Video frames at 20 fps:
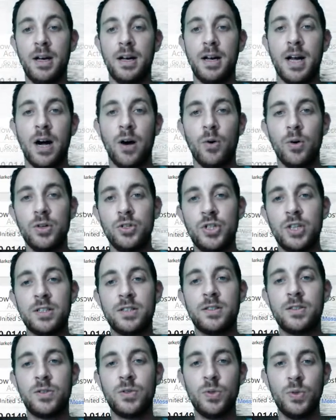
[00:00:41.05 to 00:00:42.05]
Now,
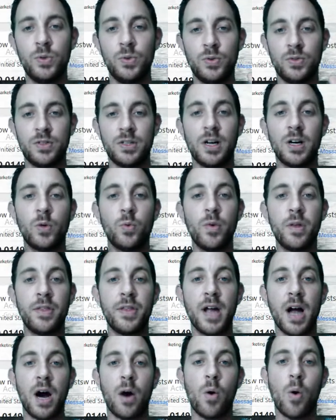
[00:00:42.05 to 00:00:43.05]
just to start with
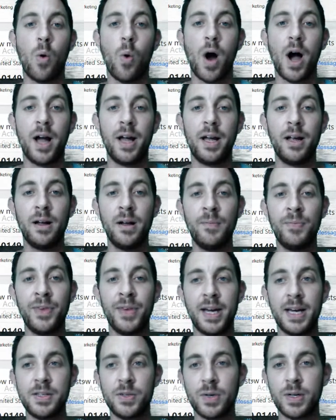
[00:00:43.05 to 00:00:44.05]
the ROI,
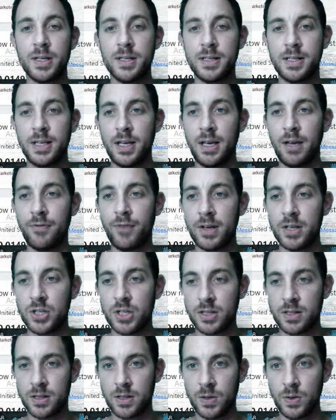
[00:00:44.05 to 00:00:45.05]
as you can see, if I
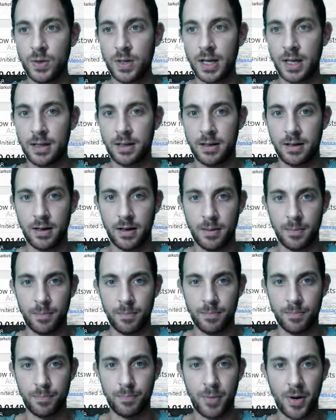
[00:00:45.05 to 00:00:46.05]
just look at the
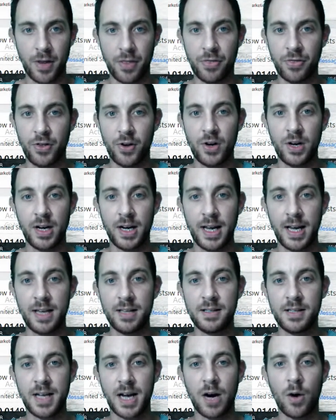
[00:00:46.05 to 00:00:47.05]
past 30
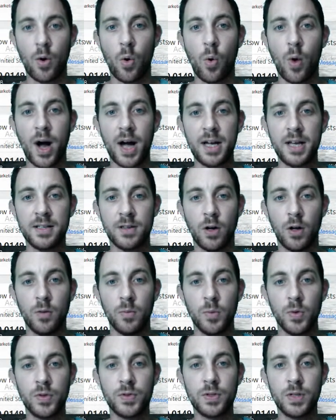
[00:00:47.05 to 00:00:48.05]
days, the ROI is
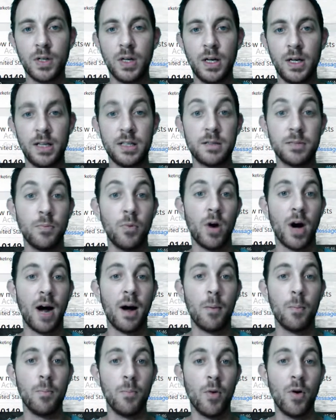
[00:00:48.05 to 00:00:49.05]
almost, it's more,
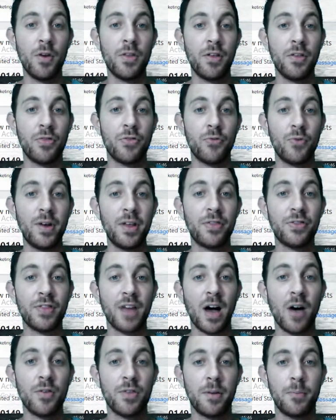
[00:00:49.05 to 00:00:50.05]
more than
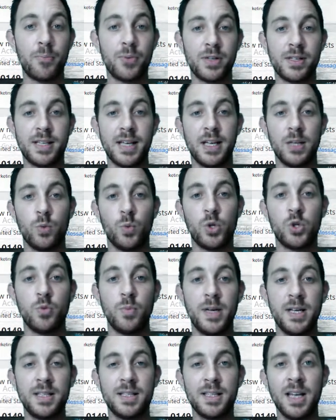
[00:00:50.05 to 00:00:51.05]
3,000%, which
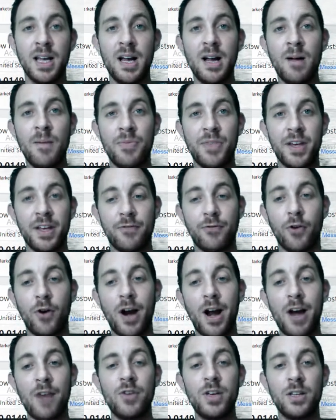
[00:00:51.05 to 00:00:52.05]
means that
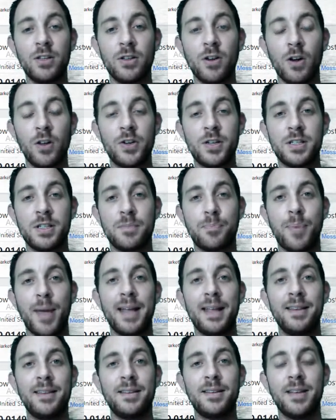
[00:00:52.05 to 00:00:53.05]
for every dollar
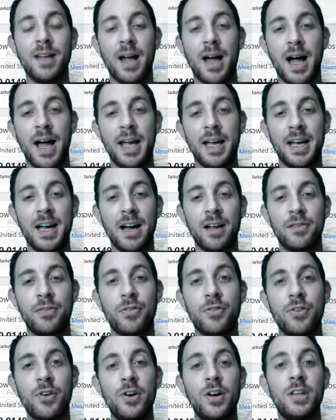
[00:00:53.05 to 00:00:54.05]
spent, I
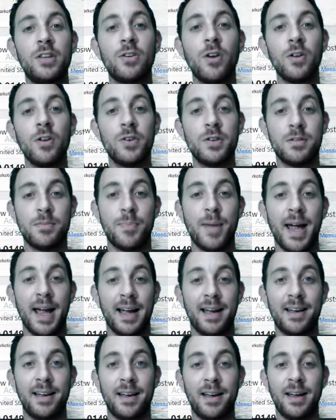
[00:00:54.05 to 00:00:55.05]
got $30
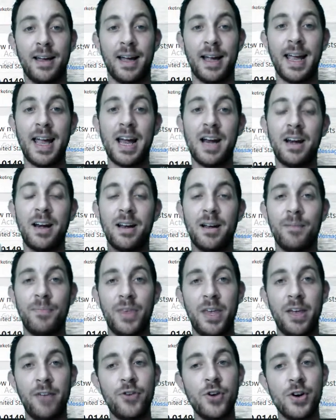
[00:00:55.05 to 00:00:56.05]
back. Again,
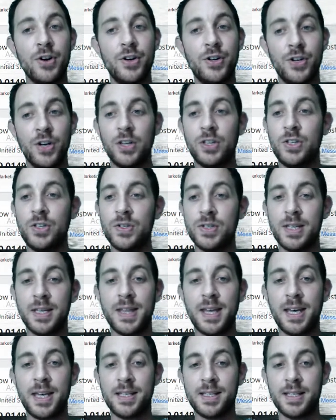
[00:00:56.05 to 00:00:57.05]
if you're not using
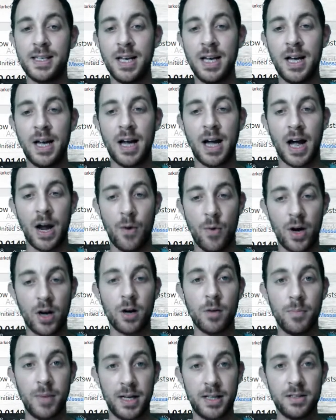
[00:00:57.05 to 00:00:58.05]
this, I
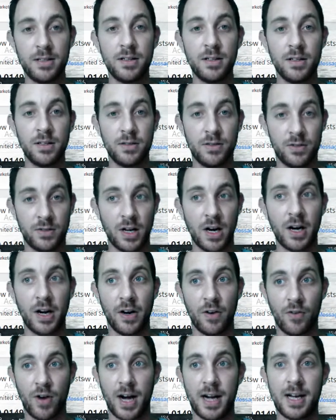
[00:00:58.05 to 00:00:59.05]
recommend
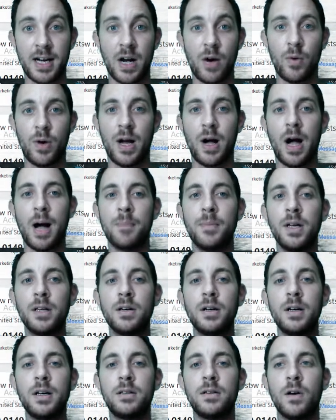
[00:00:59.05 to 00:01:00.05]
starting right now. Now, I'm
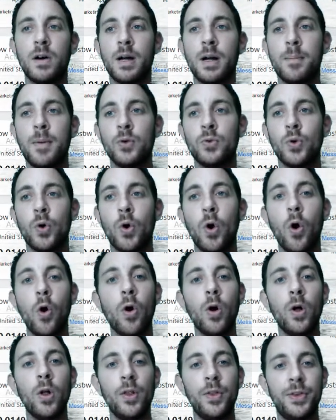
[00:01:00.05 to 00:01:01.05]
not going to talk about
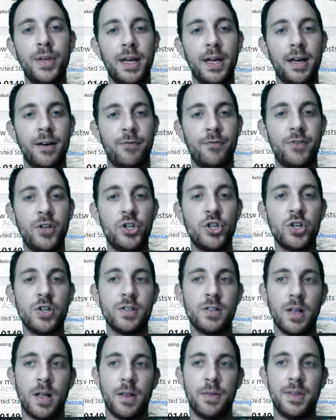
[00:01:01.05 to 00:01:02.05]
all the
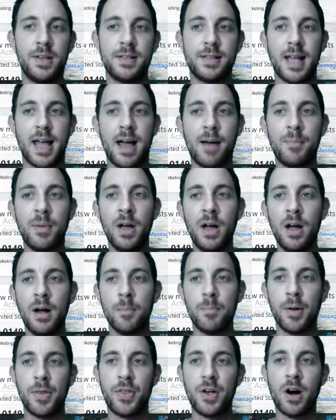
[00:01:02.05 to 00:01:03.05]
features in this app,
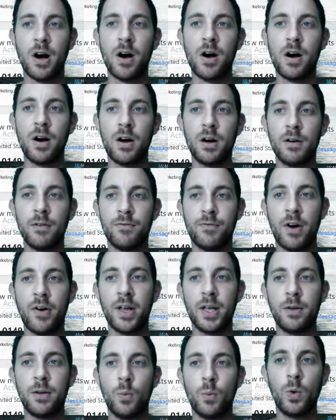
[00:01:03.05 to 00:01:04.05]
but there are
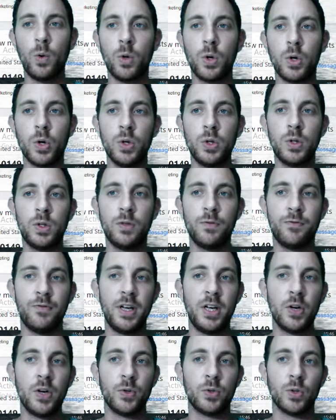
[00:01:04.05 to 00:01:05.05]
very good
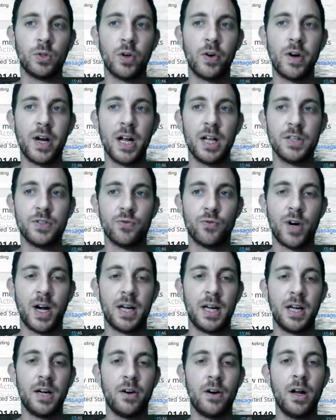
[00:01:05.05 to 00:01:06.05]
video tutorials
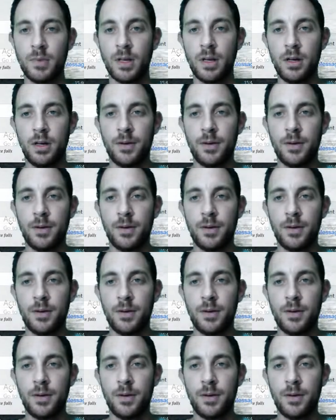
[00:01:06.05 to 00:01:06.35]
right here.